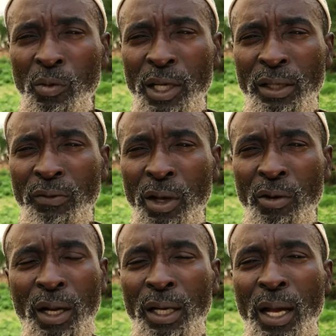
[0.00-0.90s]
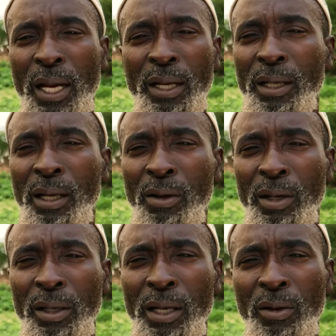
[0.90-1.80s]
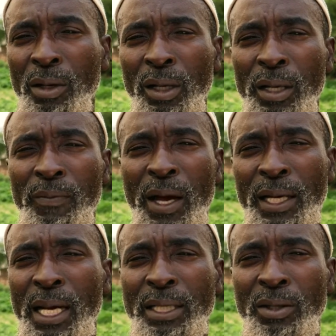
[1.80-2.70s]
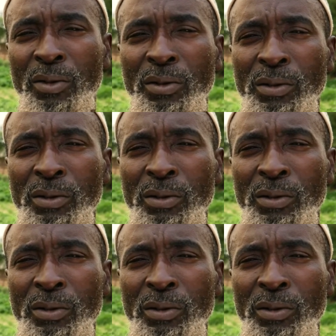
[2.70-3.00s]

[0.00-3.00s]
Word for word: he would share it with others on the very same morning.